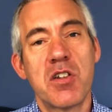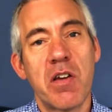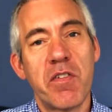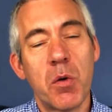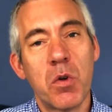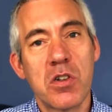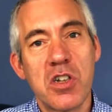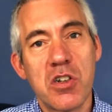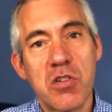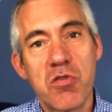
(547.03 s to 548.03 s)
So if you want
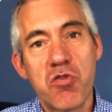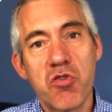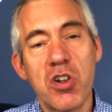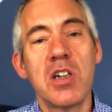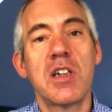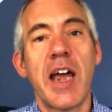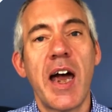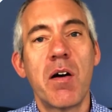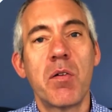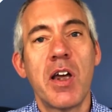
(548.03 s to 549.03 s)
to drill
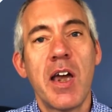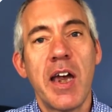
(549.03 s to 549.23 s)
down